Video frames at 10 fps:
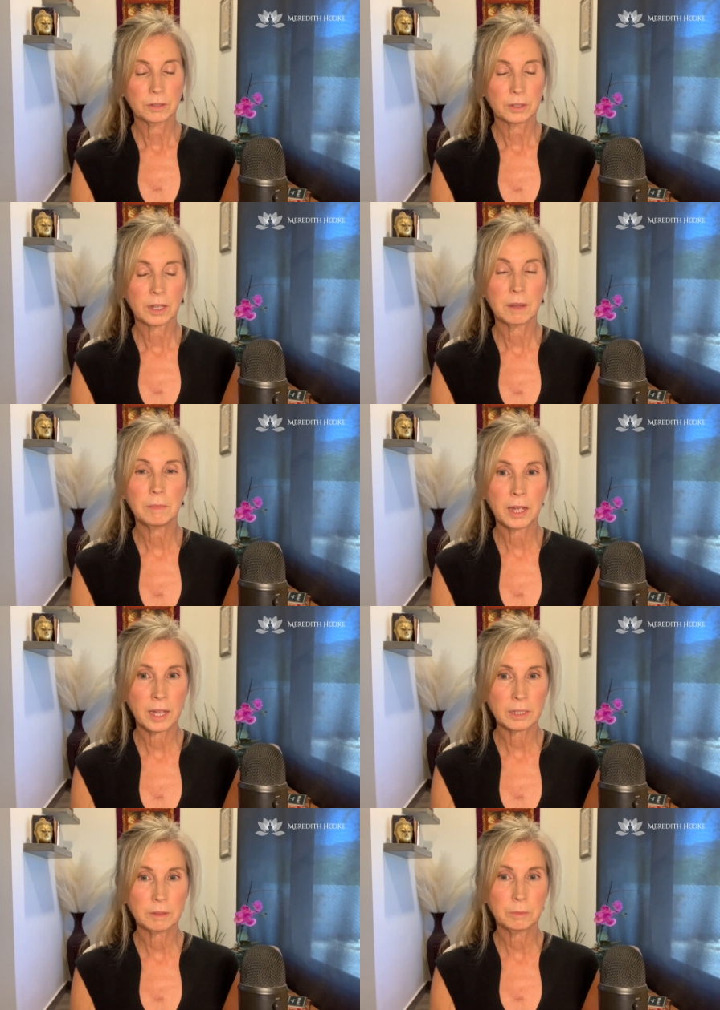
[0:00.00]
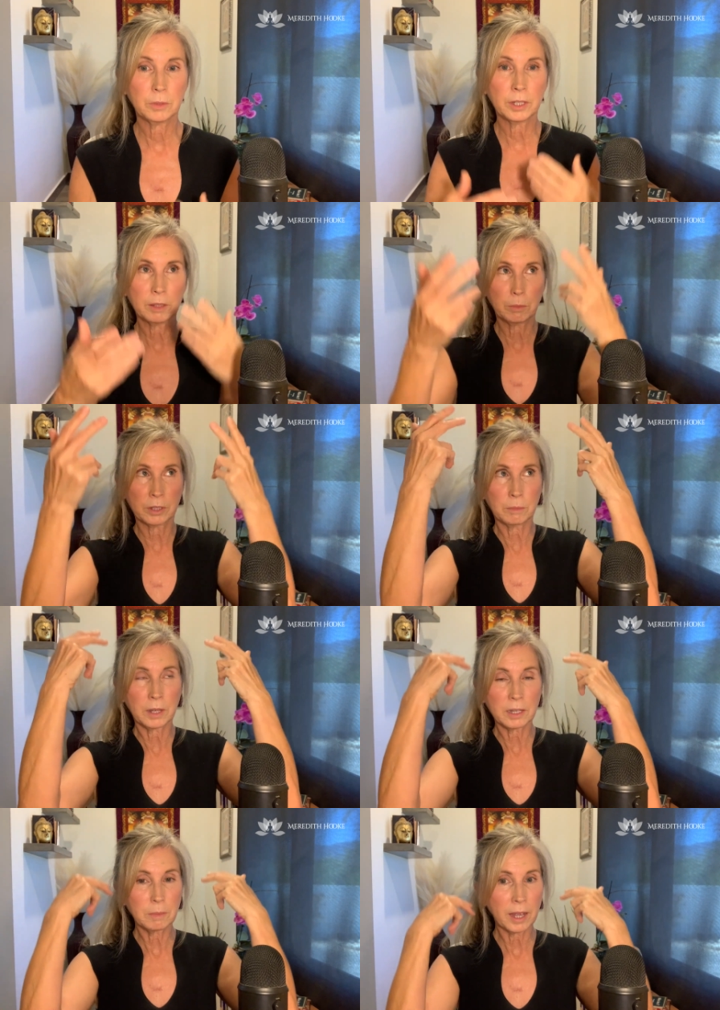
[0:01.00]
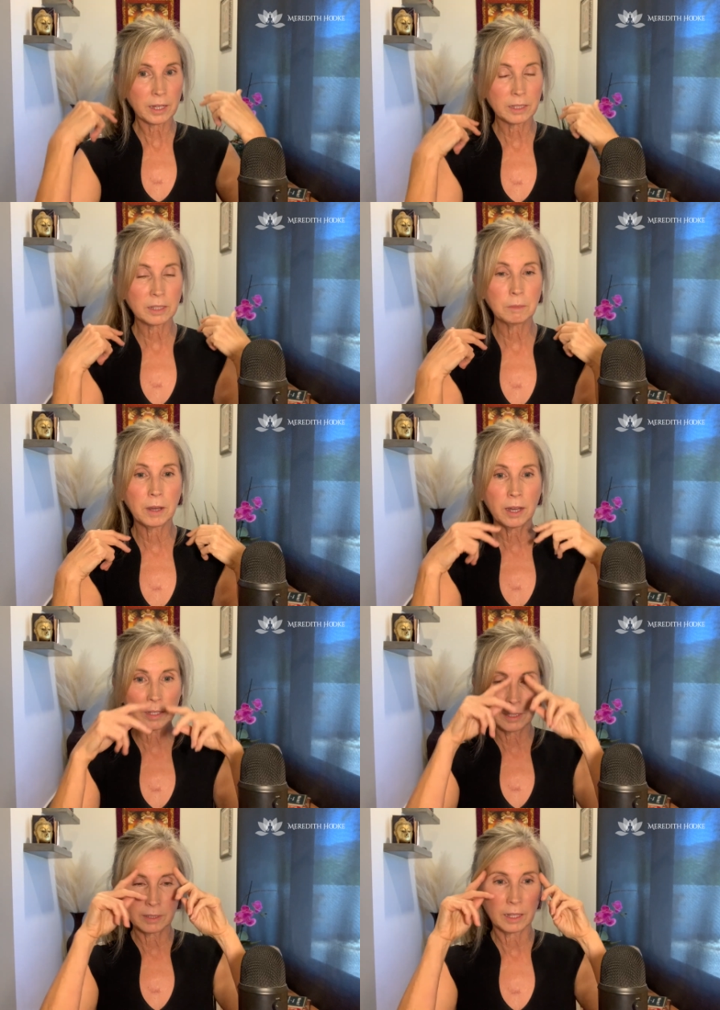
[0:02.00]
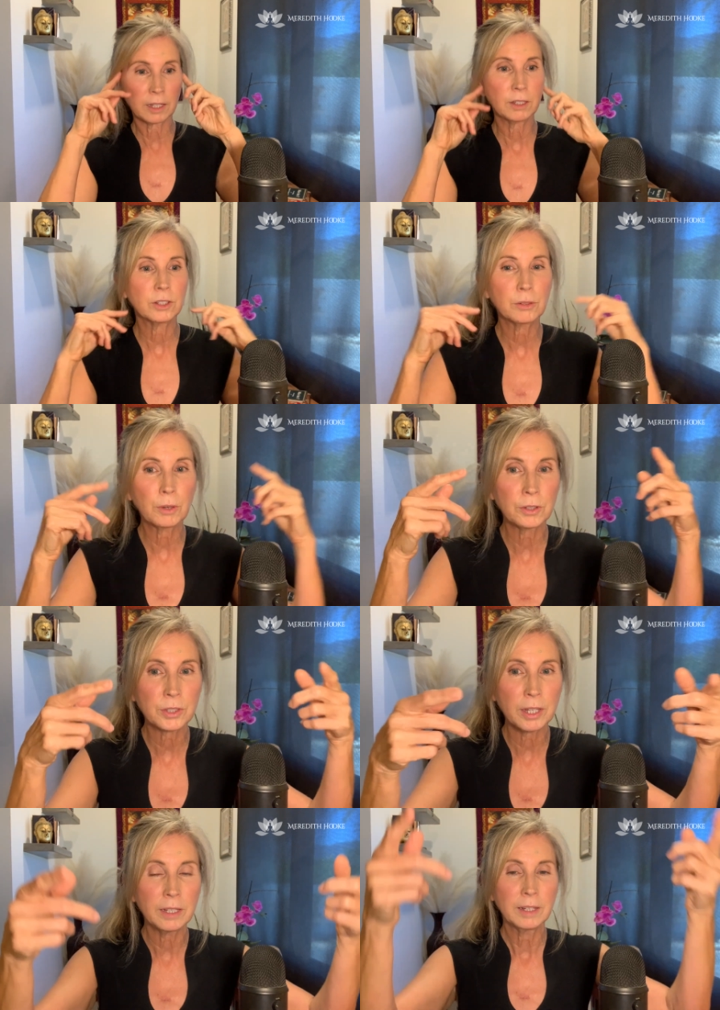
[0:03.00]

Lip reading: Come back, breathe, bring the mind back into the body, like you did, Rosa.